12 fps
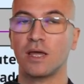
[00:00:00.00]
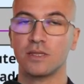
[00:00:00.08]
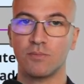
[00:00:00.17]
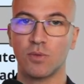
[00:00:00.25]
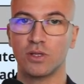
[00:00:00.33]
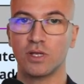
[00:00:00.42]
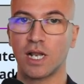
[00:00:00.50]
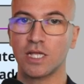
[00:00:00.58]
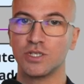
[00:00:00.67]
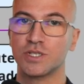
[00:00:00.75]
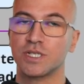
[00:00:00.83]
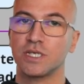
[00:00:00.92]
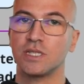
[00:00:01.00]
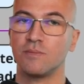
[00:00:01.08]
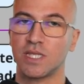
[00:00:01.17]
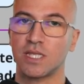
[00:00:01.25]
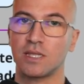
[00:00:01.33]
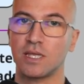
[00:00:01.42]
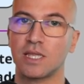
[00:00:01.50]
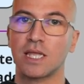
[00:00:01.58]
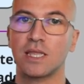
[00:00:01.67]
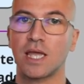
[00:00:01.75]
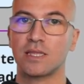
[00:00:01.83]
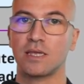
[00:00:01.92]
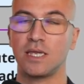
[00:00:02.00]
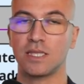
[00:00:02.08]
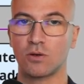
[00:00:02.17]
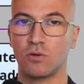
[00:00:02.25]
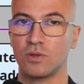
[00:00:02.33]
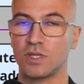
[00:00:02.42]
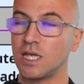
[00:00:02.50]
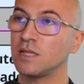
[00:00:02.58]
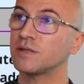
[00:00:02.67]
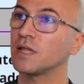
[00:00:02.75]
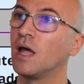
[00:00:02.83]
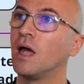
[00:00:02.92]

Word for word: the model registry, the metadata that it contains,